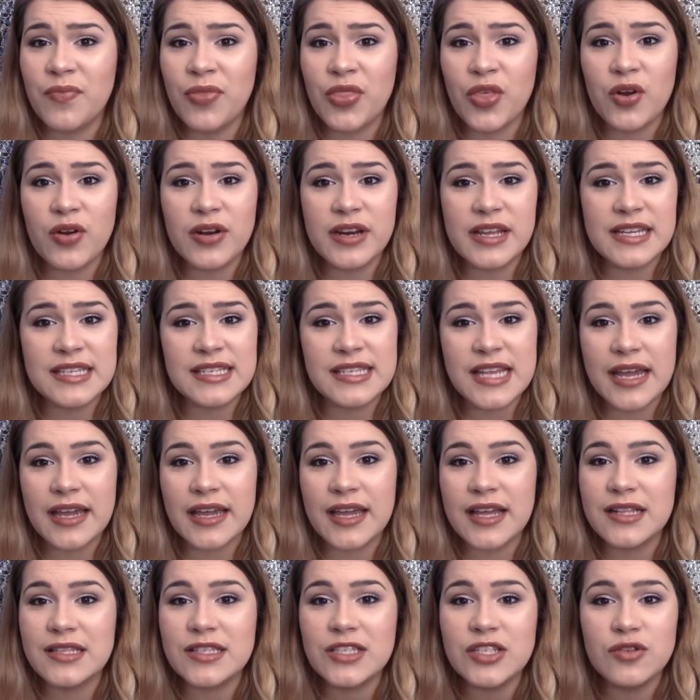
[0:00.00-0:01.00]
30
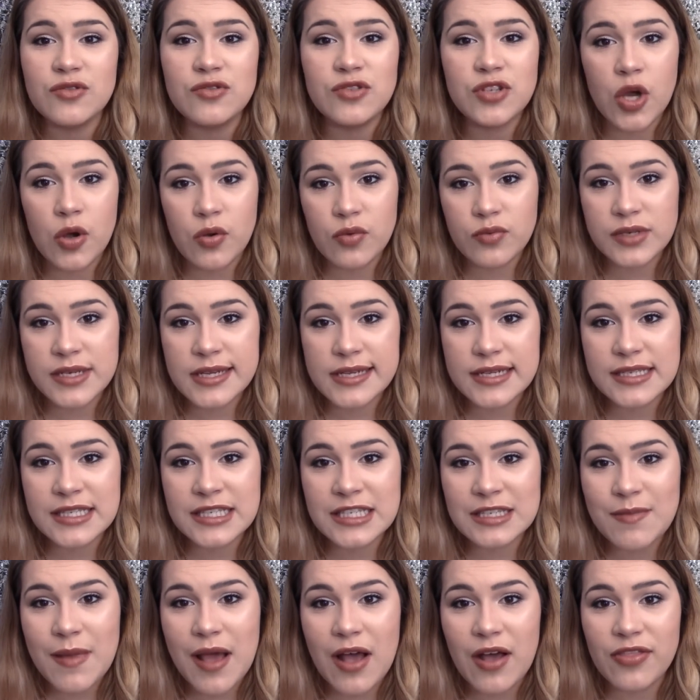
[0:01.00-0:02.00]
seconds you don't
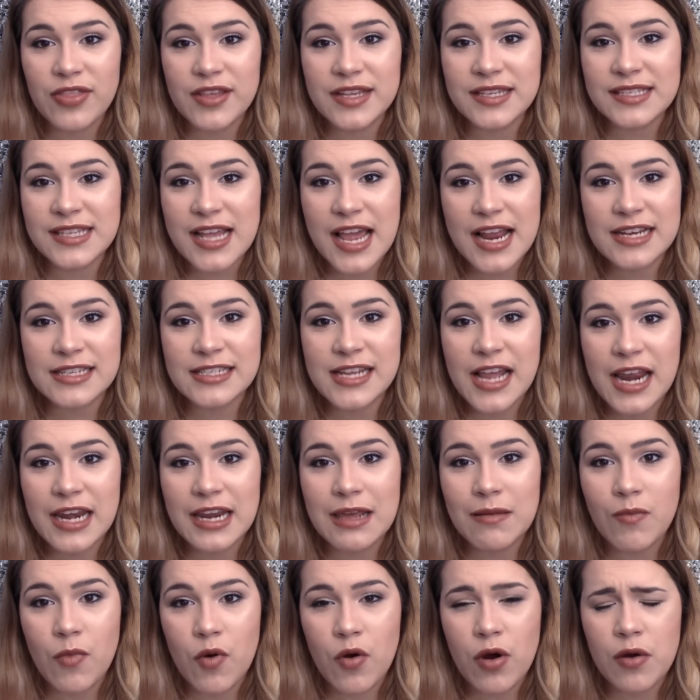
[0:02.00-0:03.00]
smell the scent
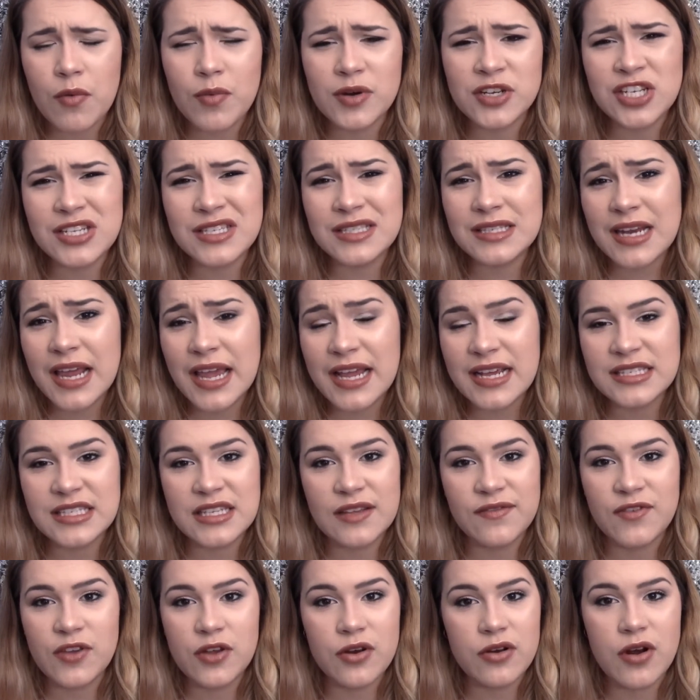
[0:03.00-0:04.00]
anymore which is nice
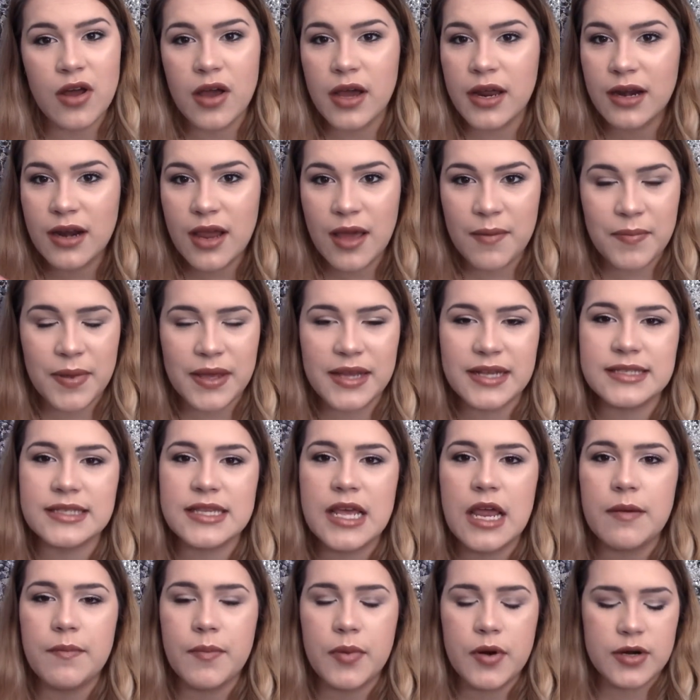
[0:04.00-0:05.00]
if you're not a big
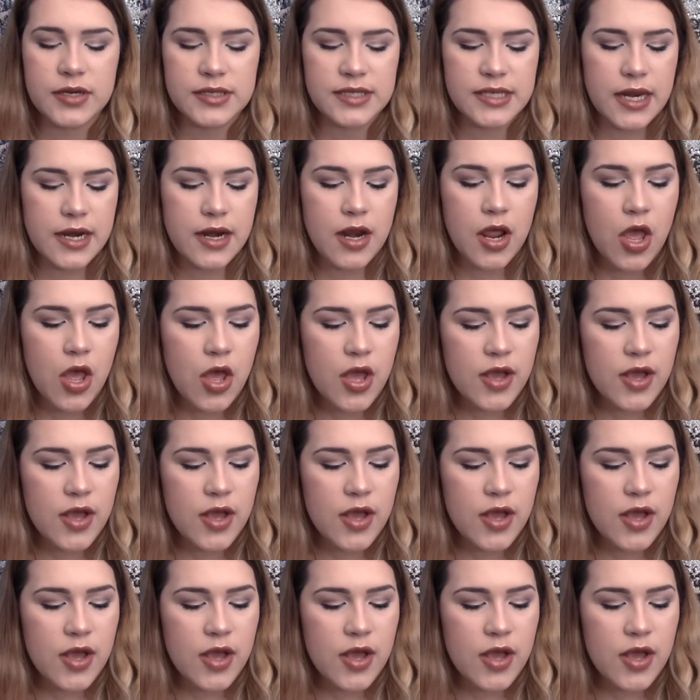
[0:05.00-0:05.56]
scent person